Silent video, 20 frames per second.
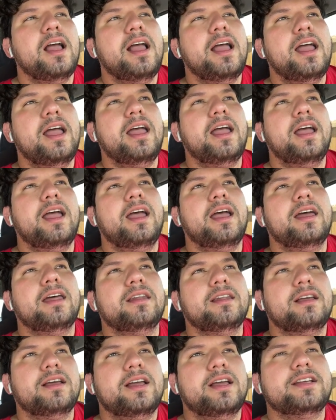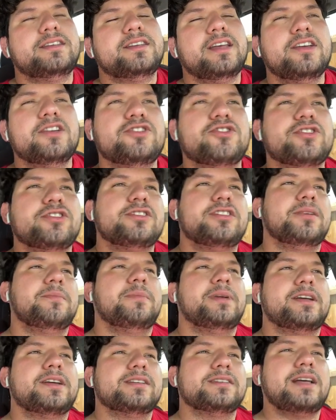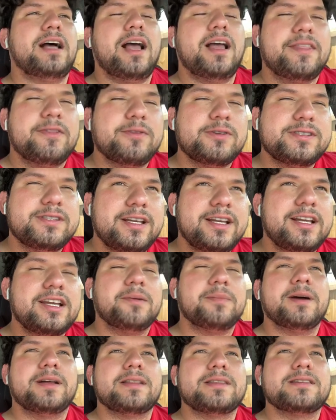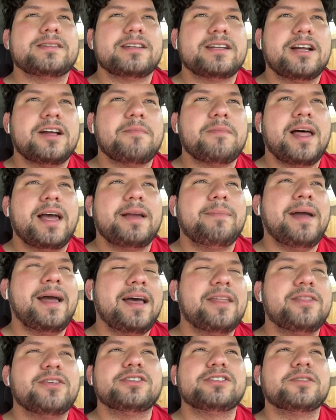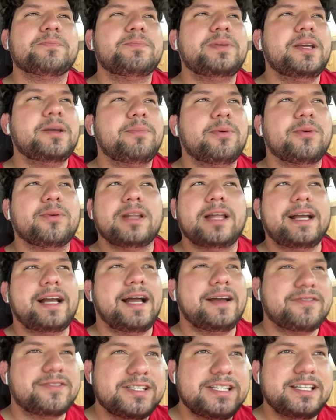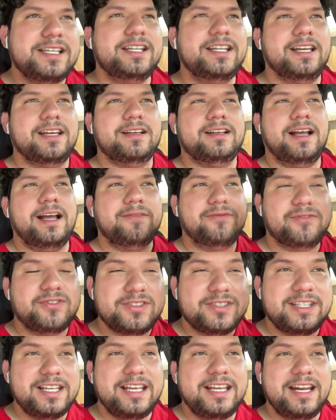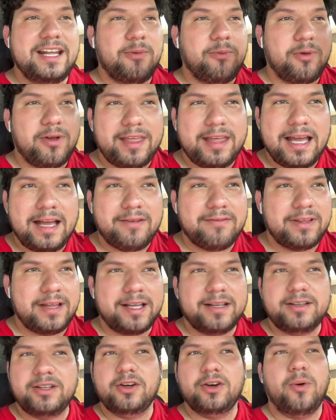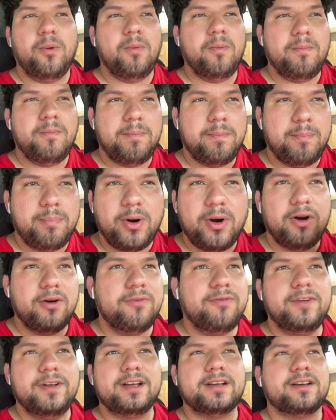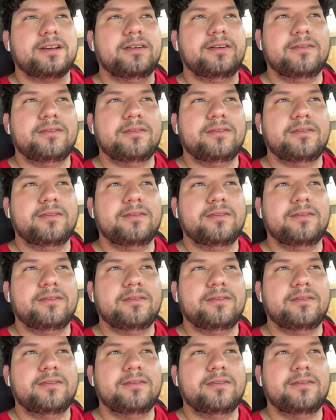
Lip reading: And it's interesting because I was thinking about this and I'm like, man, there's some people, like, I've seen it where they have, like, you know, perfect